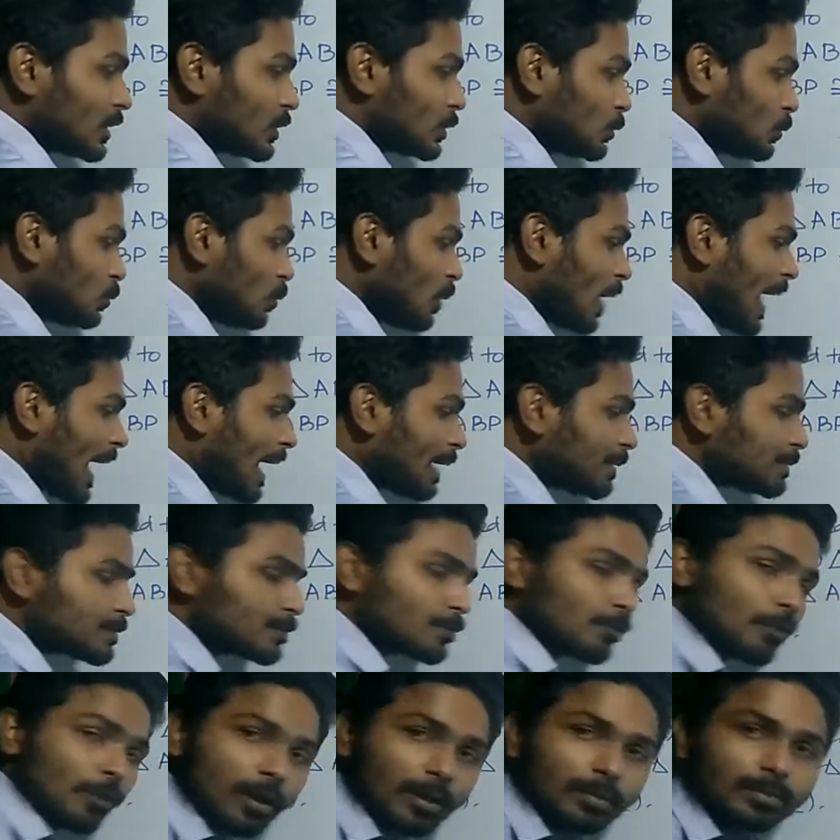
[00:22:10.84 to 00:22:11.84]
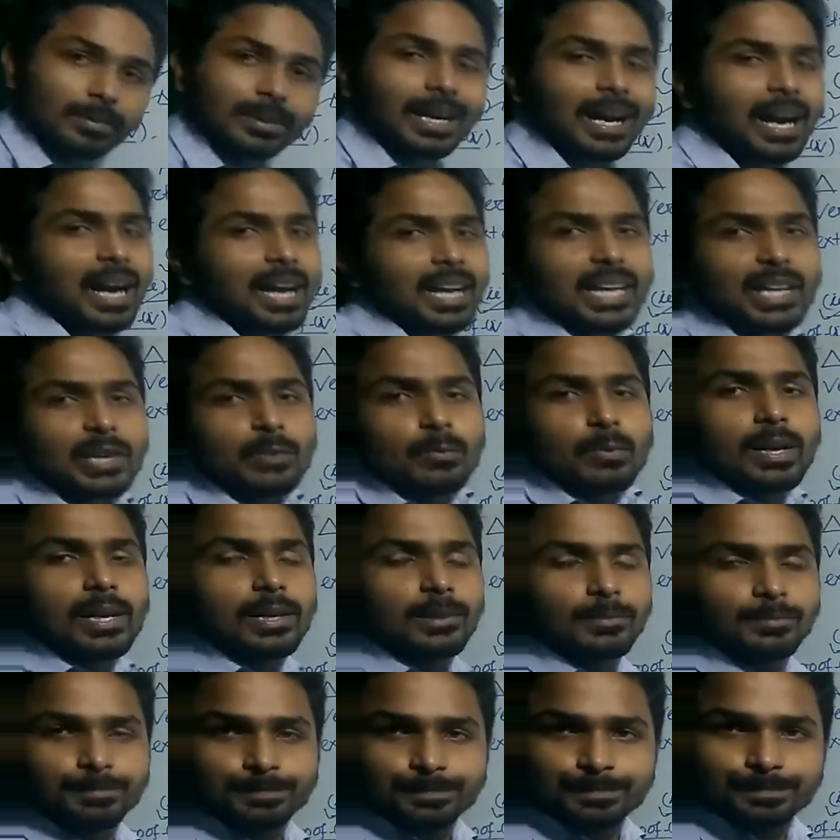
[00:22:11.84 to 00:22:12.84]
the two halves formed are
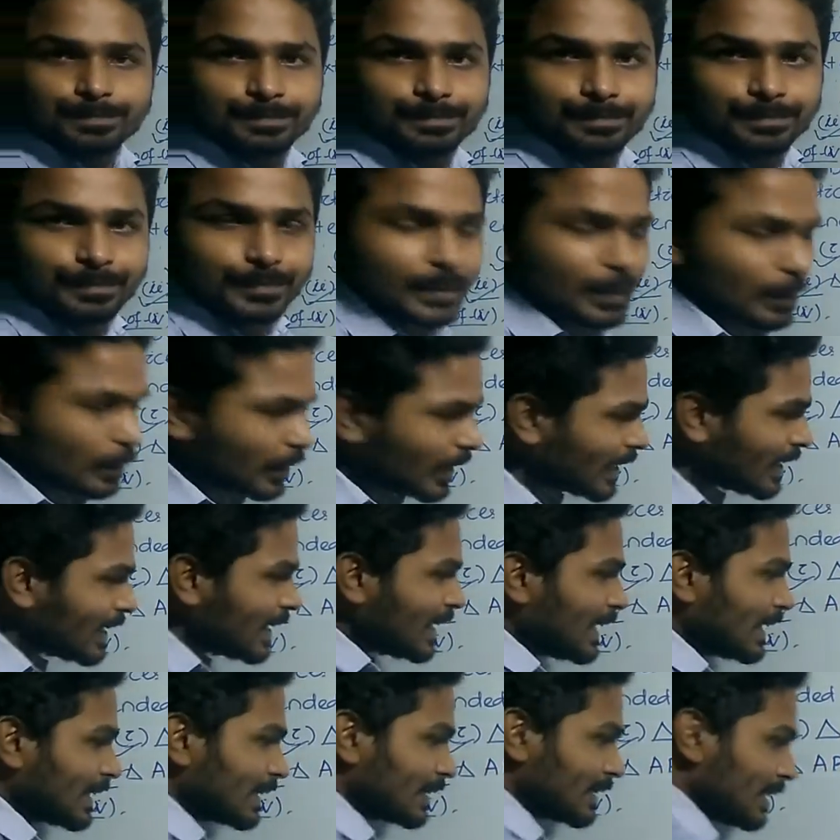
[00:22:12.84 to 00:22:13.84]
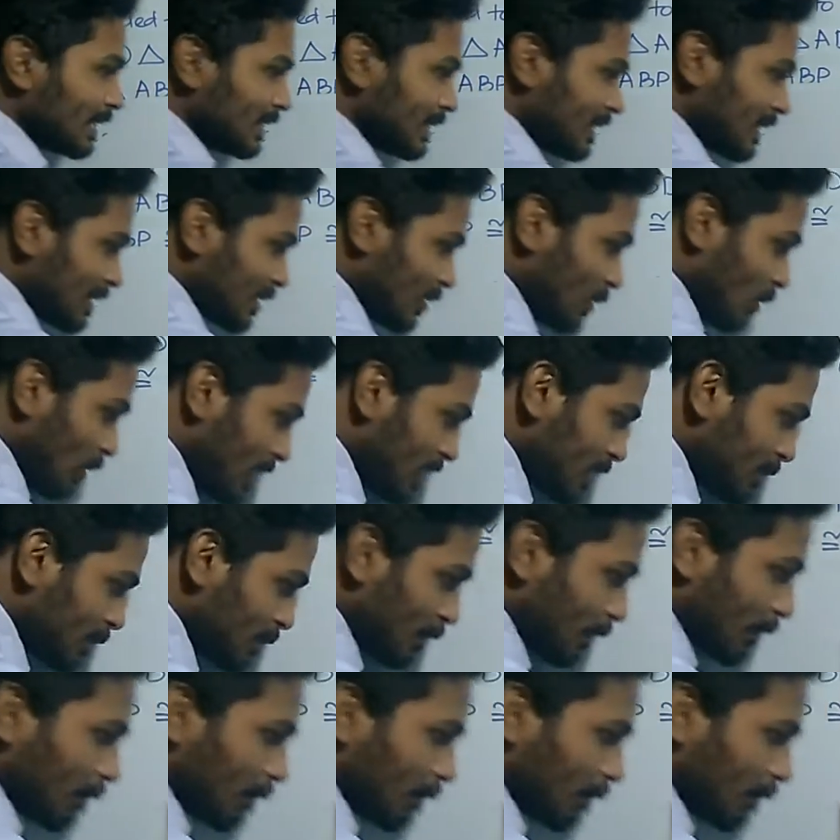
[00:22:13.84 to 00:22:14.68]
equal. Okay? This is known as